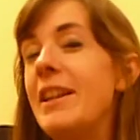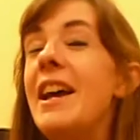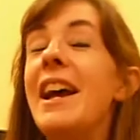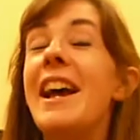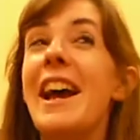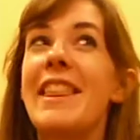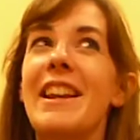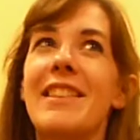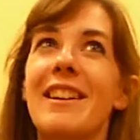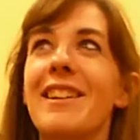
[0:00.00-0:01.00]
And then
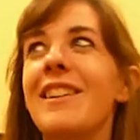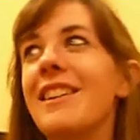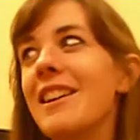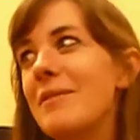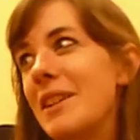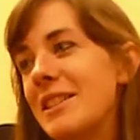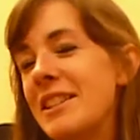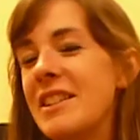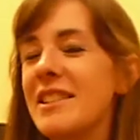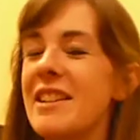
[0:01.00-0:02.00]
I thought, I'm not
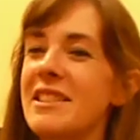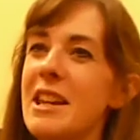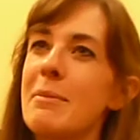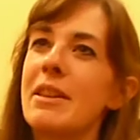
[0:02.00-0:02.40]
taking his last name.